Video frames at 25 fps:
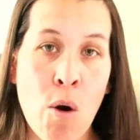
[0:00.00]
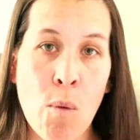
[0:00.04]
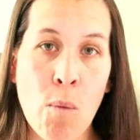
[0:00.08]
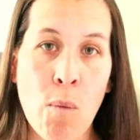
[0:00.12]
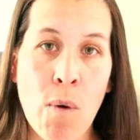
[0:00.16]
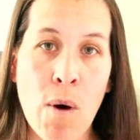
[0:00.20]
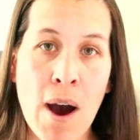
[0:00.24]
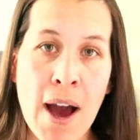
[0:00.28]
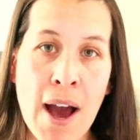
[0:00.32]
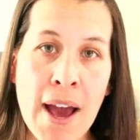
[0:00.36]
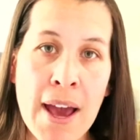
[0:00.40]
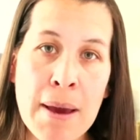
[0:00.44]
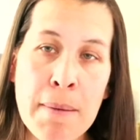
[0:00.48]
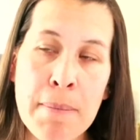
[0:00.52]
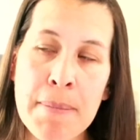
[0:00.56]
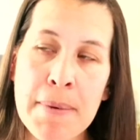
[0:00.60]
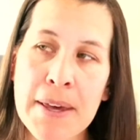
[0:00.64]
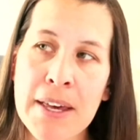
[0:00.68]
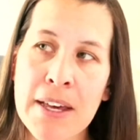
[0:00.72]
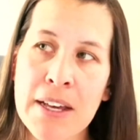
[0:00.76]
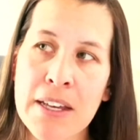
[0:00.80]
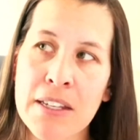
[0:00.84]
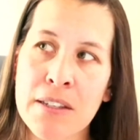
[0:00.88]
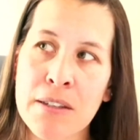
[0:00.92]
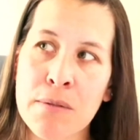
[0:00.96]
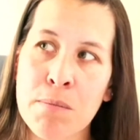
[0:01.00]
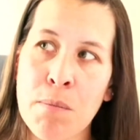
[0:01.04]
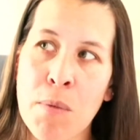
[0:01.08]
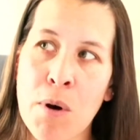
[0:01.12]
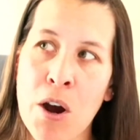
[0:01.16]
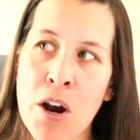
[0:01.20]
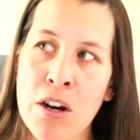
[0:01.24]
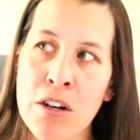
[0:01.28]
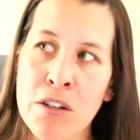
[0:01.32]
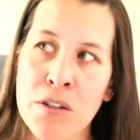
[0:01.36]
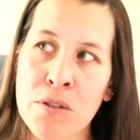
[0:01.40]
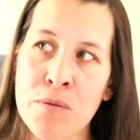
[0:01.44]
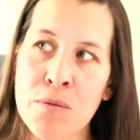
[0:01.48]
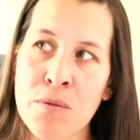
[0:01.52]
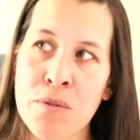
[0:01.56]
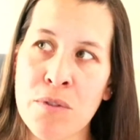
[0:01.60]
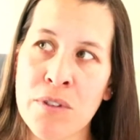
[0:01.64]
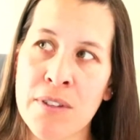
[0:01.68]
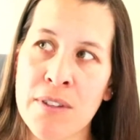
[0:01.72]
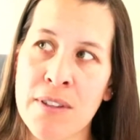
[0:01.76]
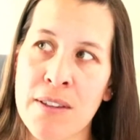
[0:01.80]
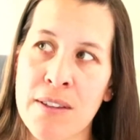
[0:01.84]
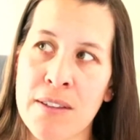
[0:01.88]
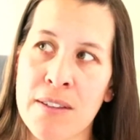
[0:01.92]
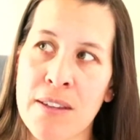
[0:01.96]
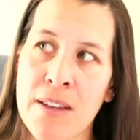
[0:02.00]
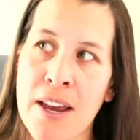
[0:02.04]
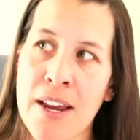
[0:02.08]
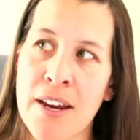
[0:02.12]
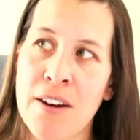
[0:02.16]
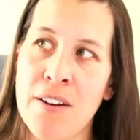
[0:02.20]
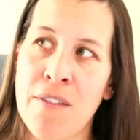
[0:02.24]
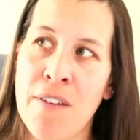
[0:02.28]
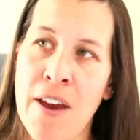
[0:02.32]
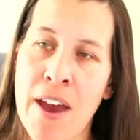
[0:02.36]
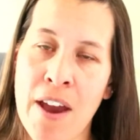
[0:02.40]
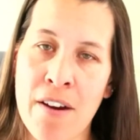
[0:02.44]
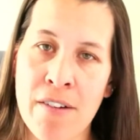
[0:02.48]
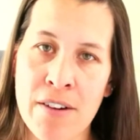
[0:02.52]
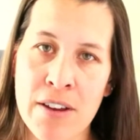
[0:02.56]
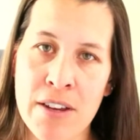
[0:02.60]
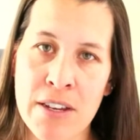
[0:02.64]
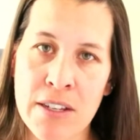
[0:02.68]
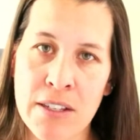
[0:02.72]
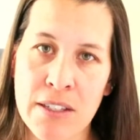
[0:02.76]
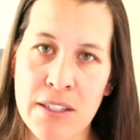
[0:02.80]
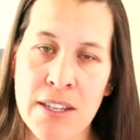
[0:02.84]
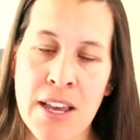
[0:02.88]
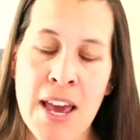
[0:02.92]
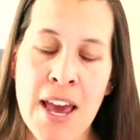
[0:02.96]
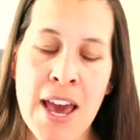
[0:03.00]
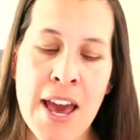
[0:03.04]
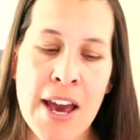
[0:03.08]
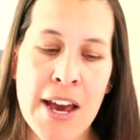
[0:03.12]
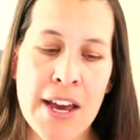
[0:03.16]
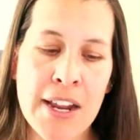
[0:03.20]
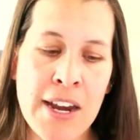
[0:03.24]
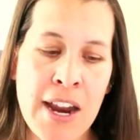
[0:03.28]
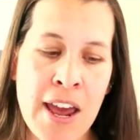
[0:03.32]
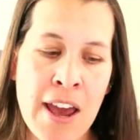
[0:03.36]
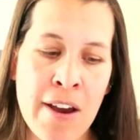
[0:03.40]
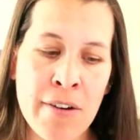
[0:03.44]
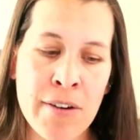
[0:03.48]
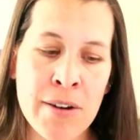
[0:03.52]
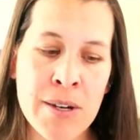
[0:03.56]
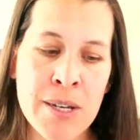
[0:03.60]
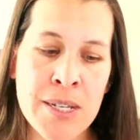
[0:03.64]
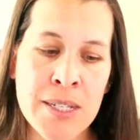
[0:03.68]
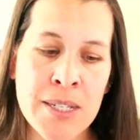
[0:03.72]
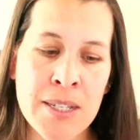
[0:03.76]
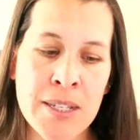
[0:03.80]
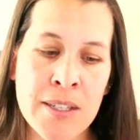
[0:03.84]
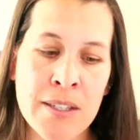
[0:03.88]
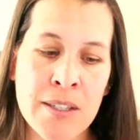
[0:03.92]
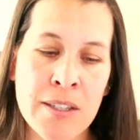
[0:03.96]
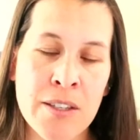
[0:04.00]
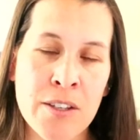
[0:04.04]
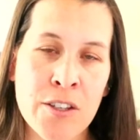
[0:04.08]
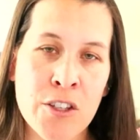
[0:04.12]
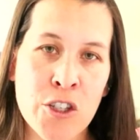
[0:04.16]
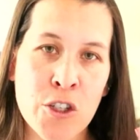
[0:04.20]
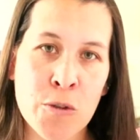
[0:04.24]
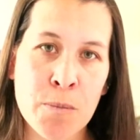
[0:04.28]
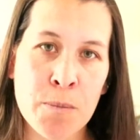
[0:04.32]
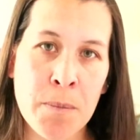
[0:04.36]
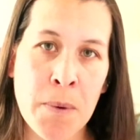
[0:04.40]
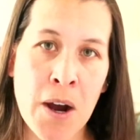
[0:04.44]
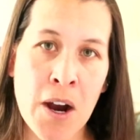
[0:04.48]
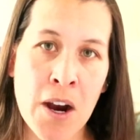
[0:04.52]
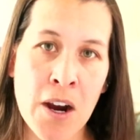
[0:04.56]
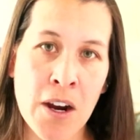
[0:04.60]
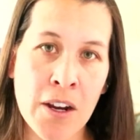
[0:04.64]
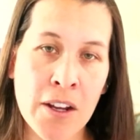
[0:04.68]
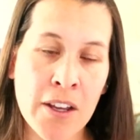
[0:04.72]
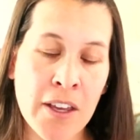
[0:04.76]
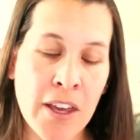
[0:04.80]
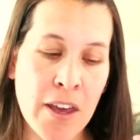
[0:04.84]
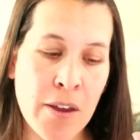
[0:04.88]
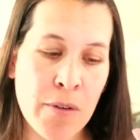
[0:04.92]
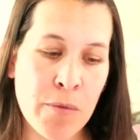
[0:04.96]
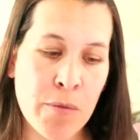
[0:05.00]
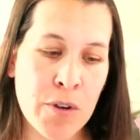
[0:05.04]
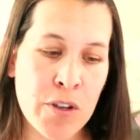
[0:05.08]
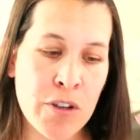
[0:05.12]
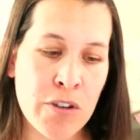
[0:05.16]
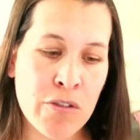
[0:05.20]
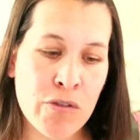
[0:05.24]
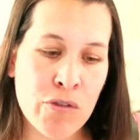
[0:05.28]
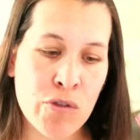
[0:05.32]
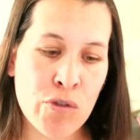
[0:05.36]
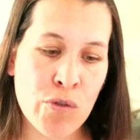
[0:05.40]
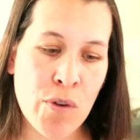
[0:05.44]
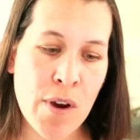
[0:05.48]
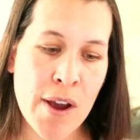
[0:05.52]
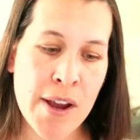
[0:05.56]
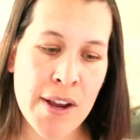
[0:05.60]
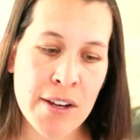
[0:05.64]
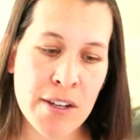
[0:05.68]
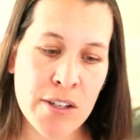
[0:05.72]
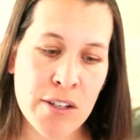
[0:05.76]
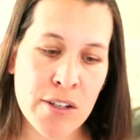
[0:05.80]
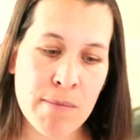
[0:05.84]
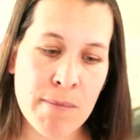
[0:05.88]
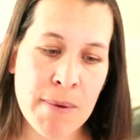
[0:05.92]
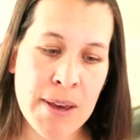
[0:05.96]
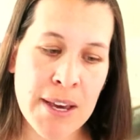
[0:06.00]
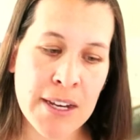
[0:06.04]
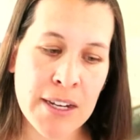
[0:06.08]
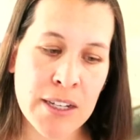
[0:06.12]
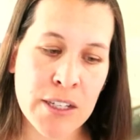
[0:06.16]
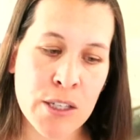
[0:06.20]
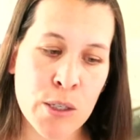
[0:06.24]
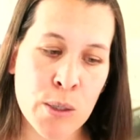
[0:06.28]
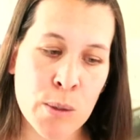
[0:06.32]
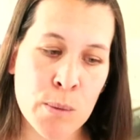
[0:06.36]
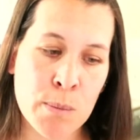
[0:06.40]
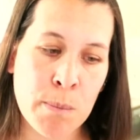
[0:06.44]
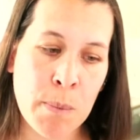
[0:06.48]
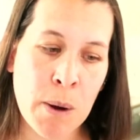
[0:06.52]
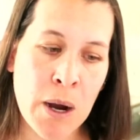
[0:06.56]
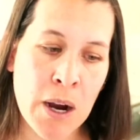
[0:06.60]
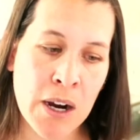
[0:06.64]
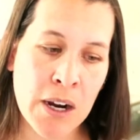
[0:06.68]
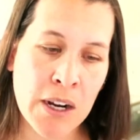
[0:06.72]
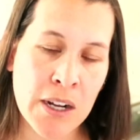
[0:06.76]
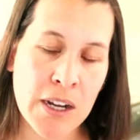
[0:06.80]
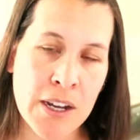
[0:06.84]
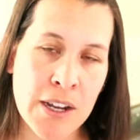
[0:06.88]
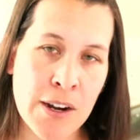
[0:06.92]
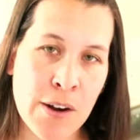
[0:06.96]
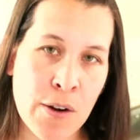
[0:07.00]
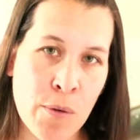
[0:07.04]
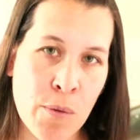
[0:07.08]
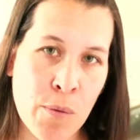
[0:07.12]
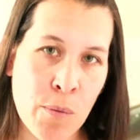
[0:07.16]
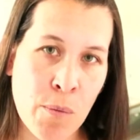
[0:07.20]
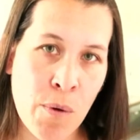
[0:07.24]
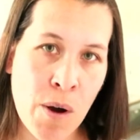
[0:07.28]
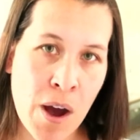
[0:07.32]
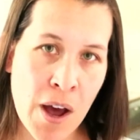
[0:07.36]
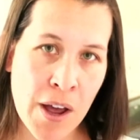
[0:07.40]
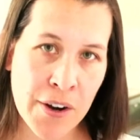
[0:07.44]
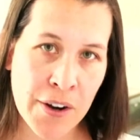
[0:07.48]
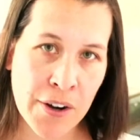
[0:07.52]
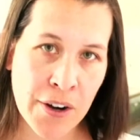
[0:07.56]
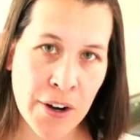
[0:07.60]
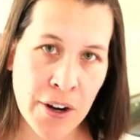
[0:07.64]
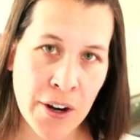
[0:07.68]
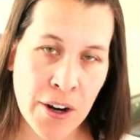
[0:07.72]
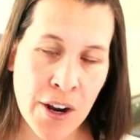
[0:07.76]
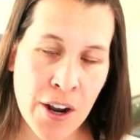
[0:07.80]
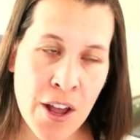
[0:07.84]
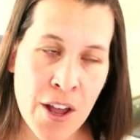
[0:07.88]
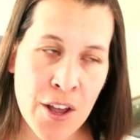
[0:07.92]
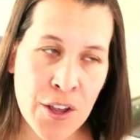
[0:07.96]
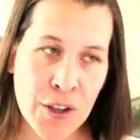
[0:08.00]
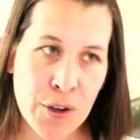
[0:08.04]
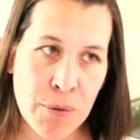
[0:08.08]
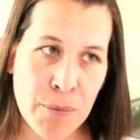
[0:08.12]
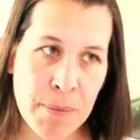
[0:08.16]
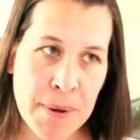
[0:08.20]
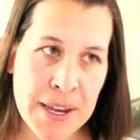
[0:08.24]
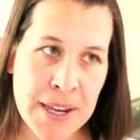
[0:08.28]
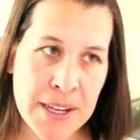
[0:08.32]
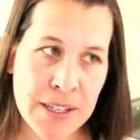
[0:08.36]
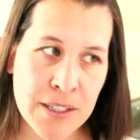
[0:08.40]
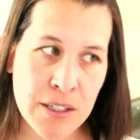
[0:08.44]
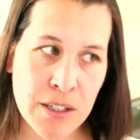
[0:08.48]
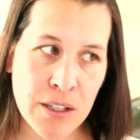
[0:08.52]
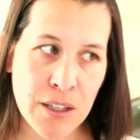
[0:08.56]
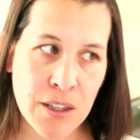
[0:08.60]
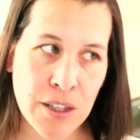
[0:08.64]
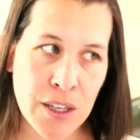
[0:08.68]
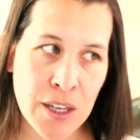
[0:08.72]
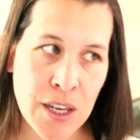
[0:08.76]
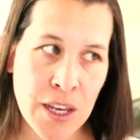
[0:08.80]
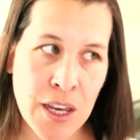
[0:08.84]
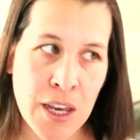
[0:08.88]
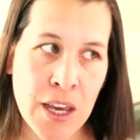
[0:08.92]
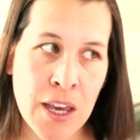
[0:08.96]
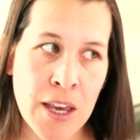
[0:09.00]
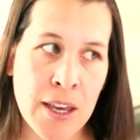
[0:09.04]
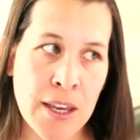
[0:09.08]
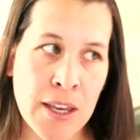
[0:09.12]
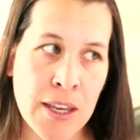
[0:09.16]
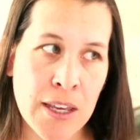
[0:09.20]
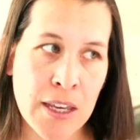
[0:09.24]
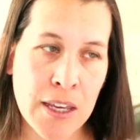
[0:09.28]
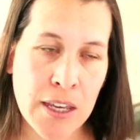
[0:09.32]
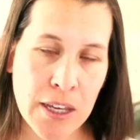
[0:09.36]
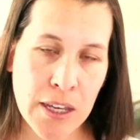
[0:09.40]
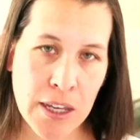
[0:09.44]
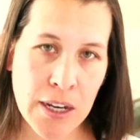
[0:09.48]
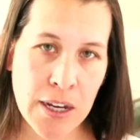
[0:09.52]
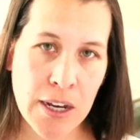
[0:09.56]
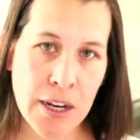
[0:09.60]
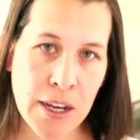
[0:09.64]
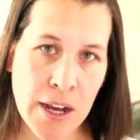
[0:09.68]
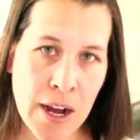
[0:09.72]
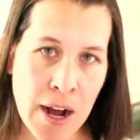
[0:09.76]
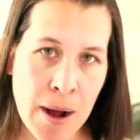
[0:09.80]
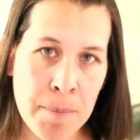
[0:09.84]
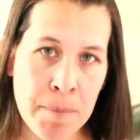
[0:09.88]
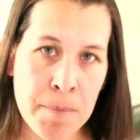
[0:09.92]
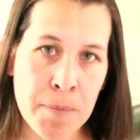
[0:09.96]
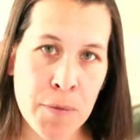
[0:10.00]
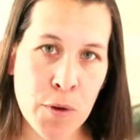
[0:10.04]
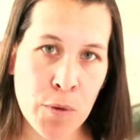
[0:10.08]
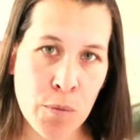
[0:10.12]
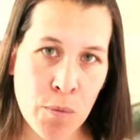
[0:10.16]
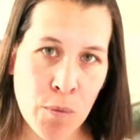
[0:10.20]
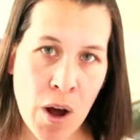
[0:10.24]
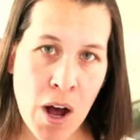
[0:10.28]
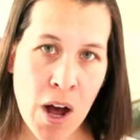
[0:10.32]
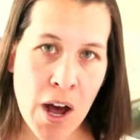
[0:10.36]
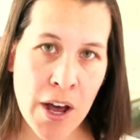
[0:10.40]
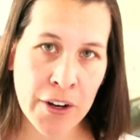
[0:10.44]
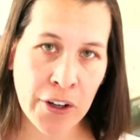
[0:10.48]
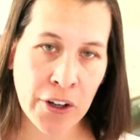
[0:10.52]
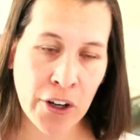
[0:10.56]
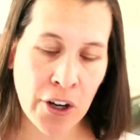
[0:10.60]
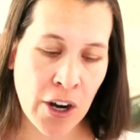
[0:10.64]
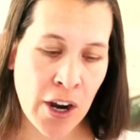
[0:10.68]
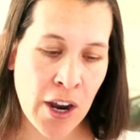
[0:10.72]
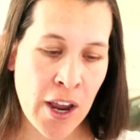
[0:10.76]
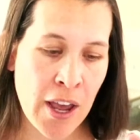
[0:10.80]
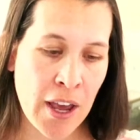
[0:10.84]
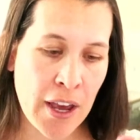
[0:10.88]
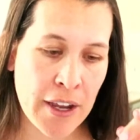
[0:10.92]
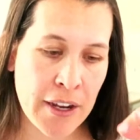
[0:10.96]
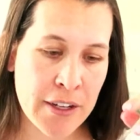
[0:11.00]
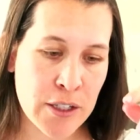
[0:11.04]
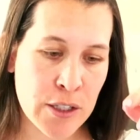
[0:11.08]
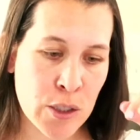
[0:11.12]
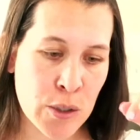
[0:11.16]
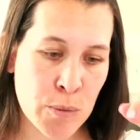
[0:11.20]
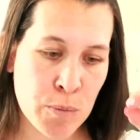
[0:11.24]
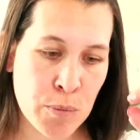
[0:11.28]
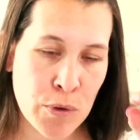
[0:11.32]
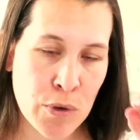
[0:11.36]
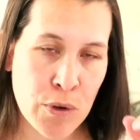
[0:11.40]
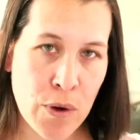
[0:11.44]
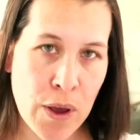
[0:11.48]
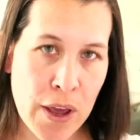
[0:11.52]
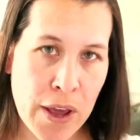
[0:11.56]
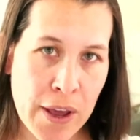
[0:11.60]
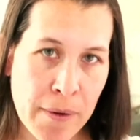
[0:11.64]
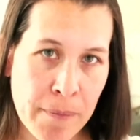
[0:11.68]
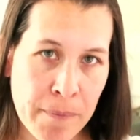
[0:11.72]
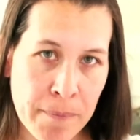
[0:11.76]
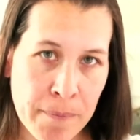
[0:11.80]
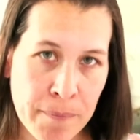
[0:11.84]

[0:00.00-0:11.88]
Why? Because Mars rules the sign of Aries, and Aries is the spark. And when you're trying to make a spark underwater, you're basically heating up the water and it's brewing.